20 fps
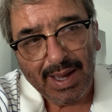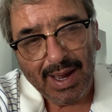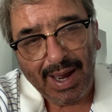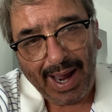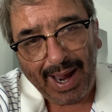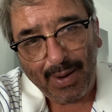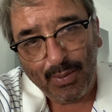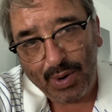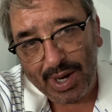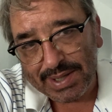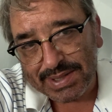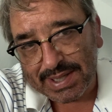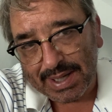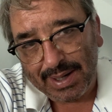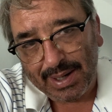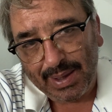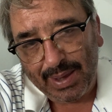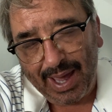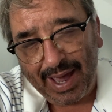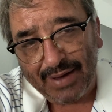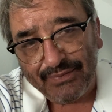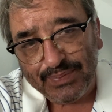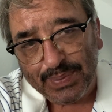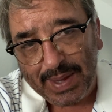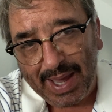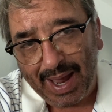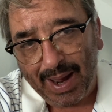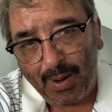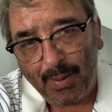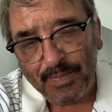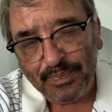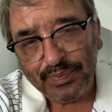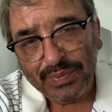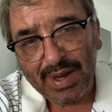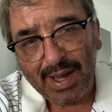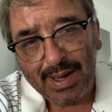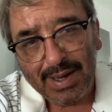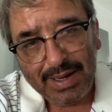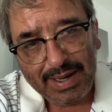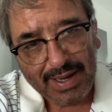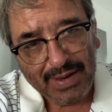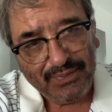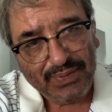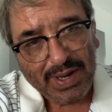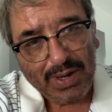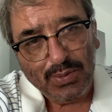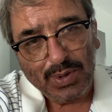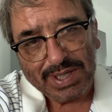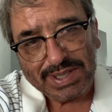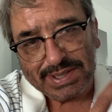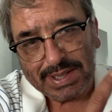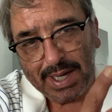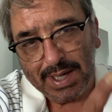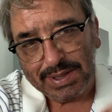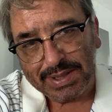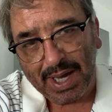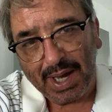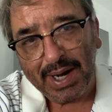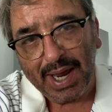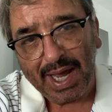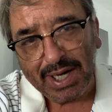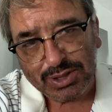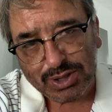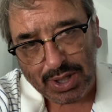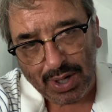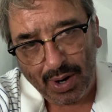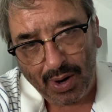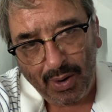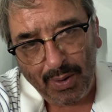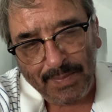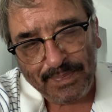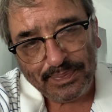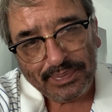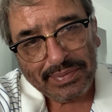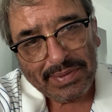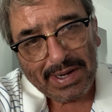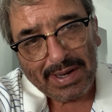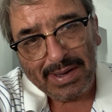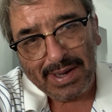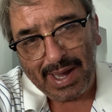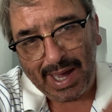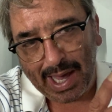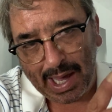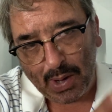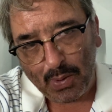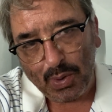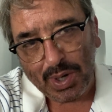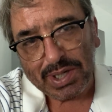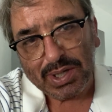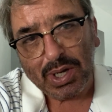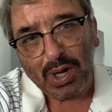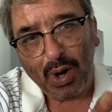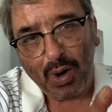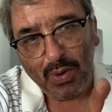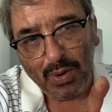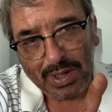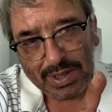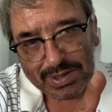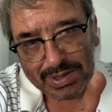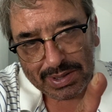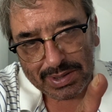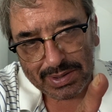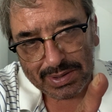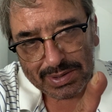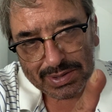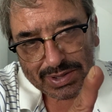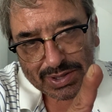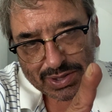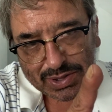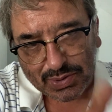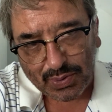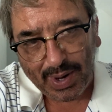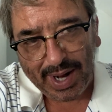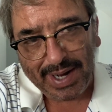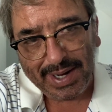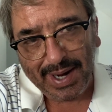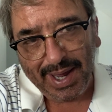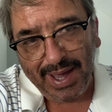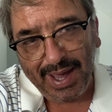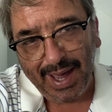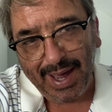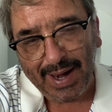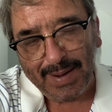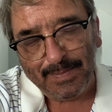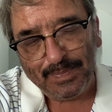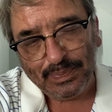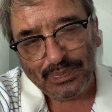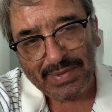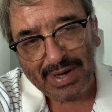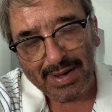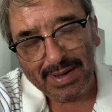I went to the left. Now, if he would say derecho, I would go straight ahead.